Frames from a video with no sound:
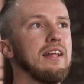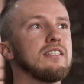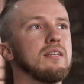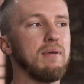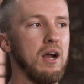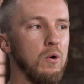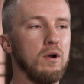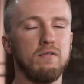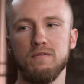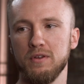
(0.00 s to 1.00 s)
that's the
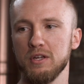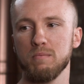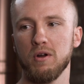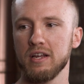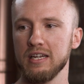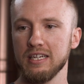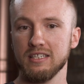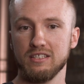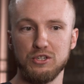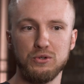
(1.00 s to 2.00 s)
power of affiliate marketing,
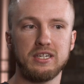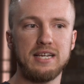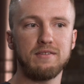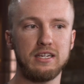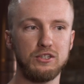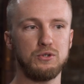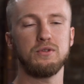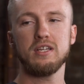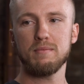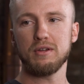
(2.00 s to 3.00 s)
is you're giving it
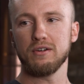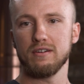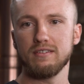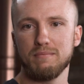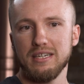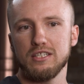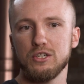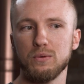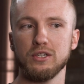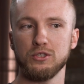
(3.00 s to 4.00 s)
to them and you're basically
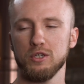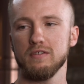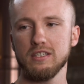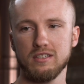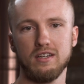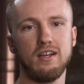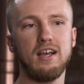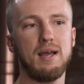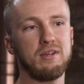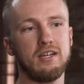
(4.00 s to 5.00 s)
doing a service.
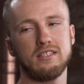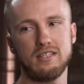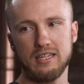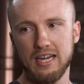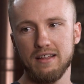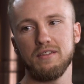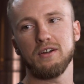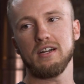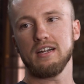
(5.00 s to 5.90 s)
And because of that, they're